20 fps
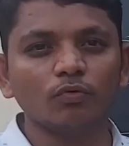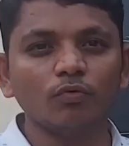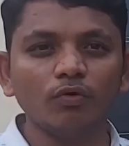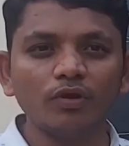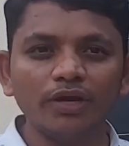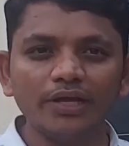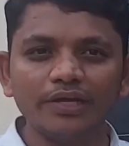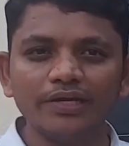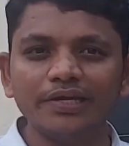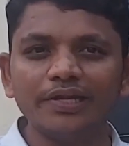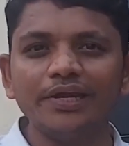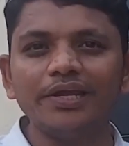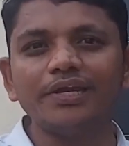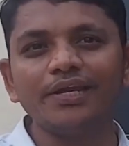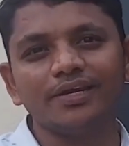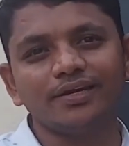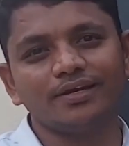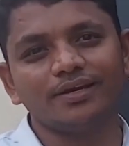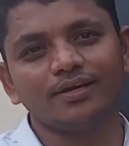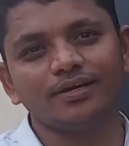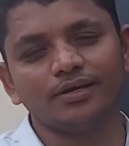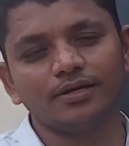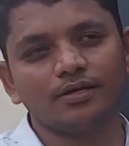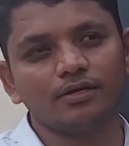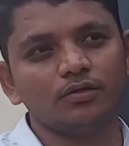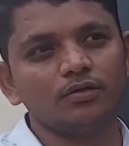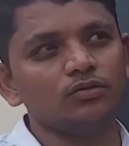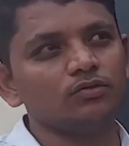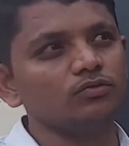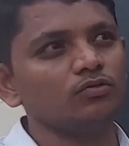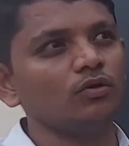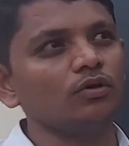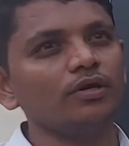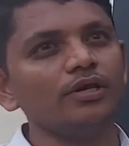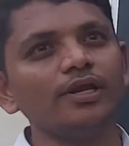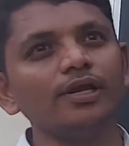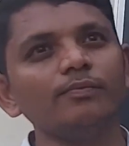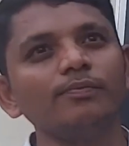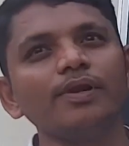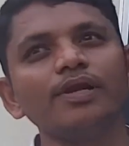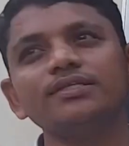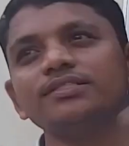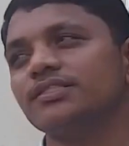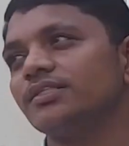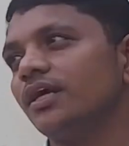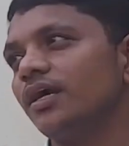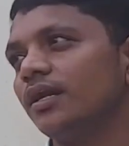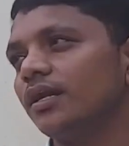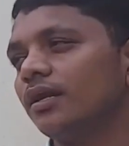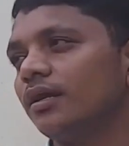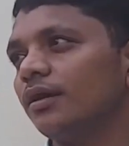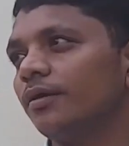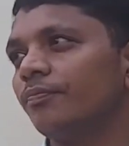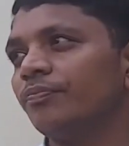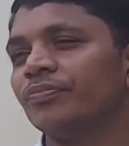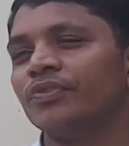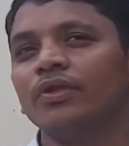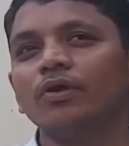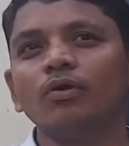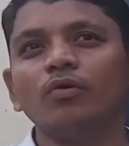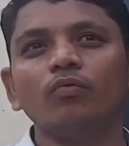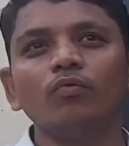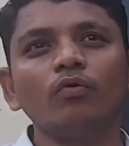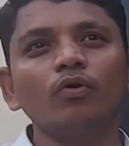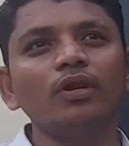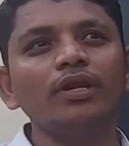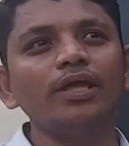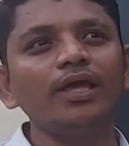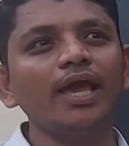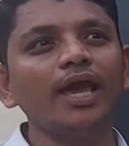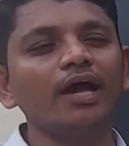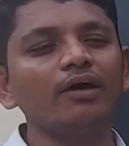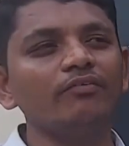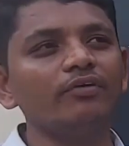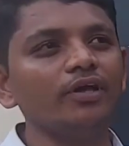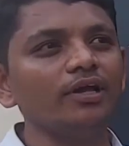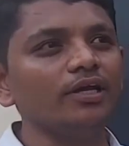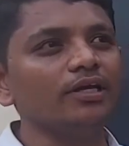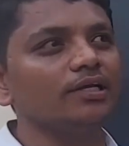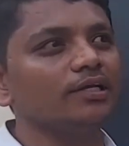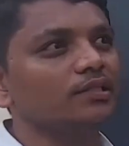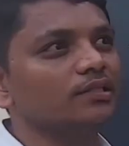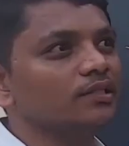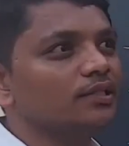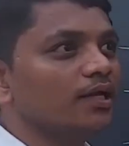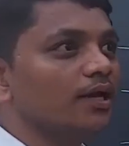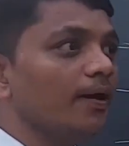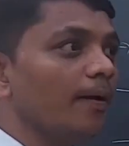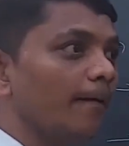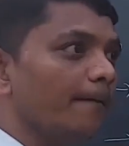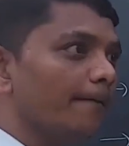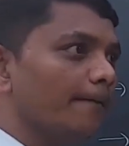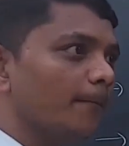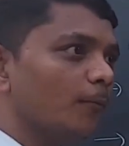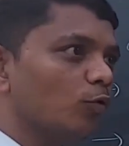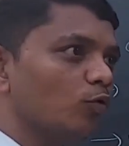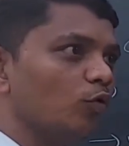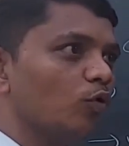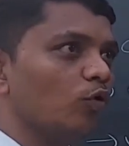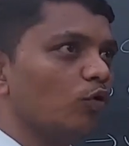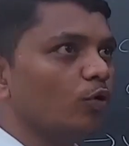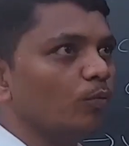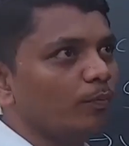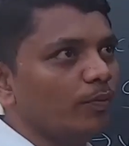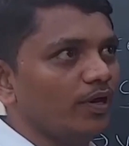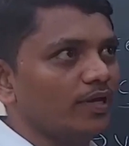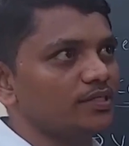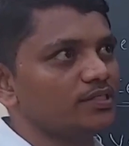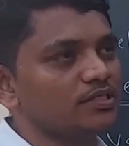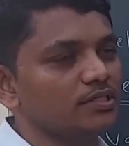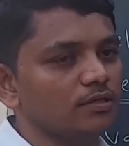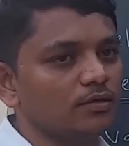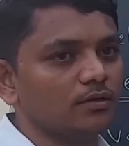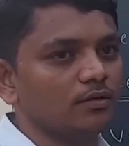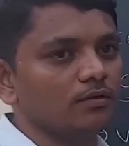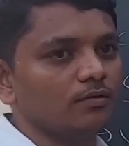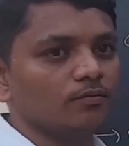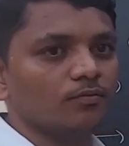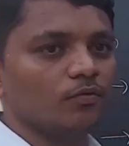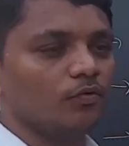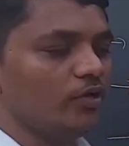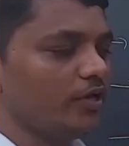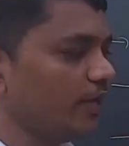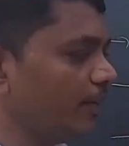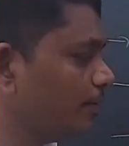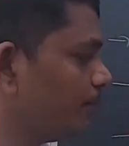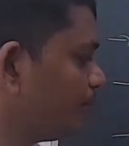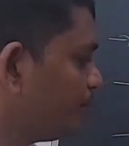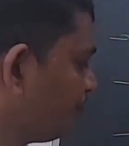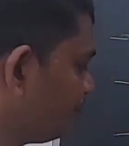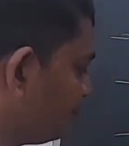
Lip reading: only green in color. So green plants are only having the chloroplast. Okay,